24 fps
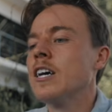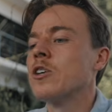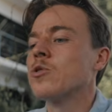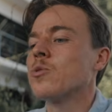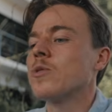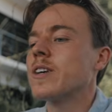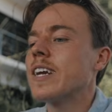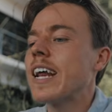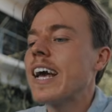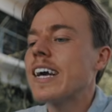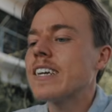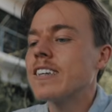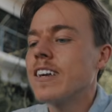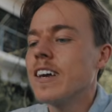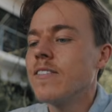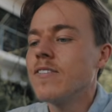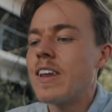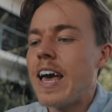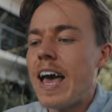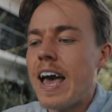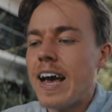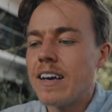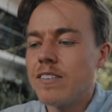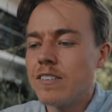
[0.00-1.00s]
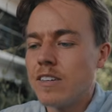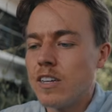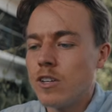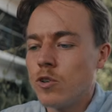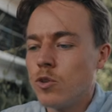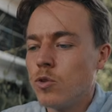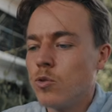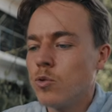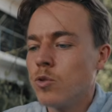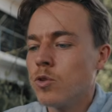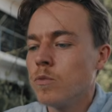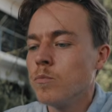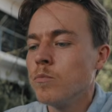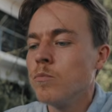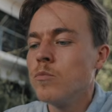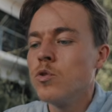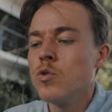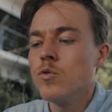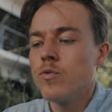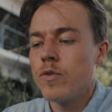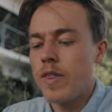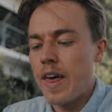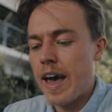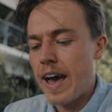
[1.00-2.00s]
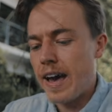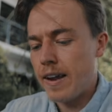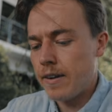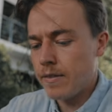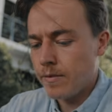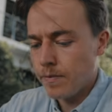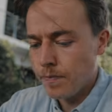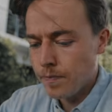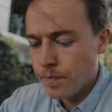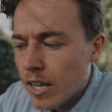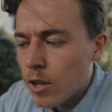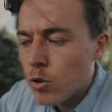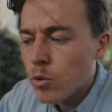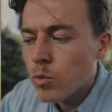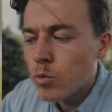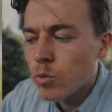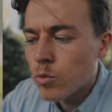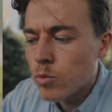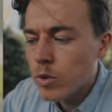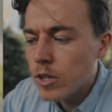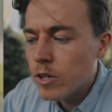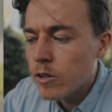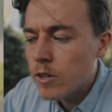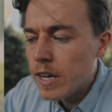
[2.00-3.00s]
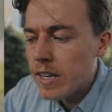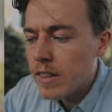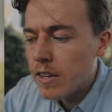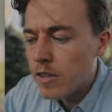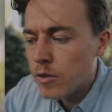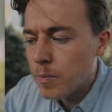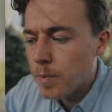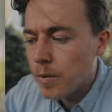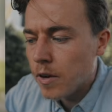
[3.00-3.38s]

So we're gonna actually have to ask it to remove that. Can you rewrite this